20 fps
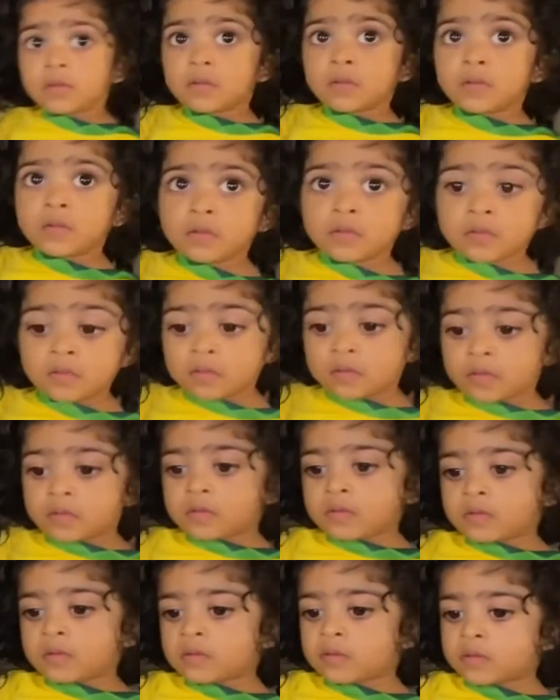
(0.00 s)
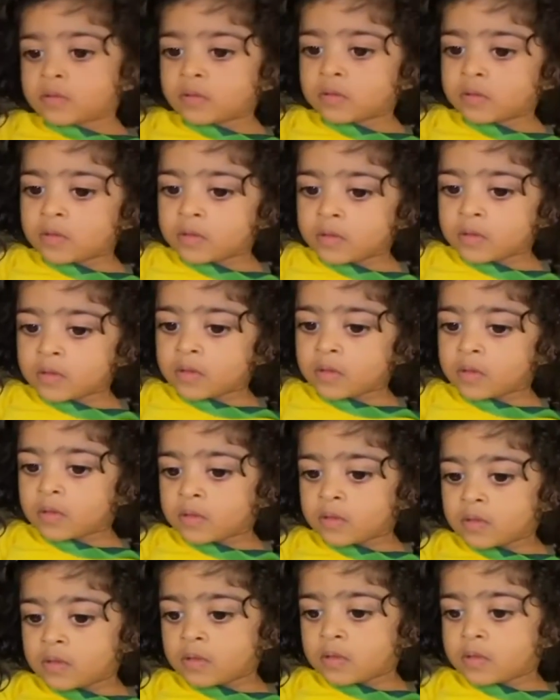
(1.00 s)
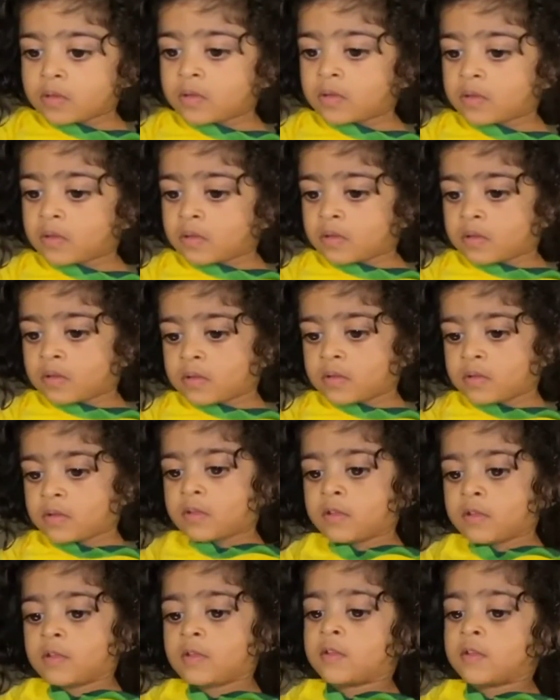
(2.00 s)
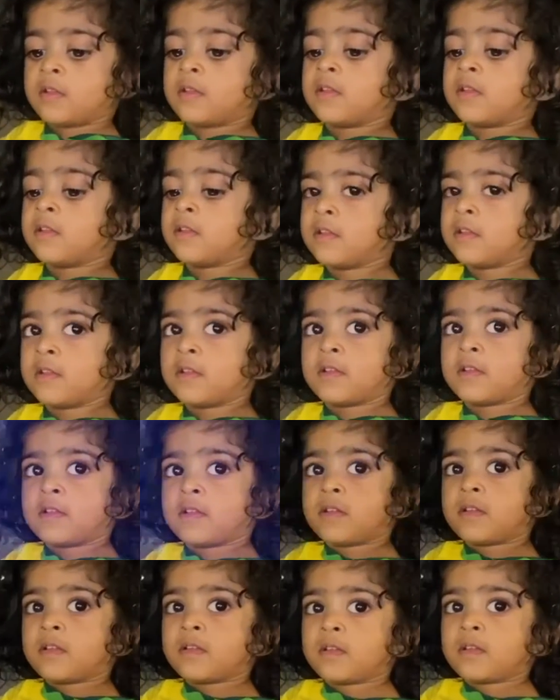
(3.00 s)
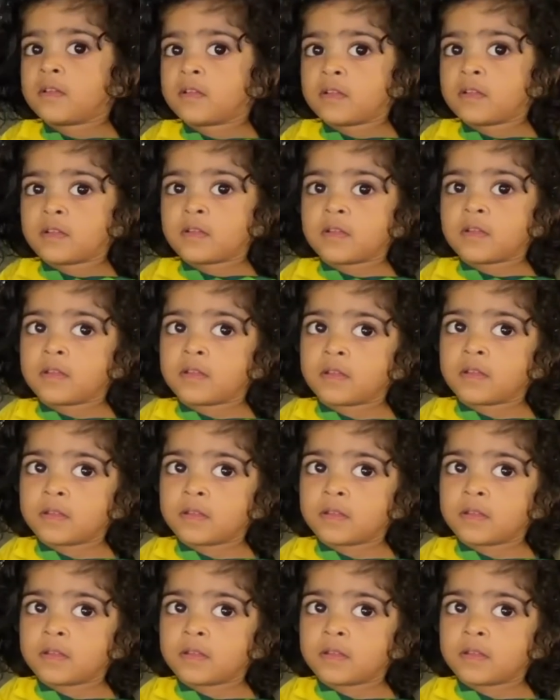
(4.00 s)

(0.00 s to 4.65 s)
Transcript: This person isn't speaking.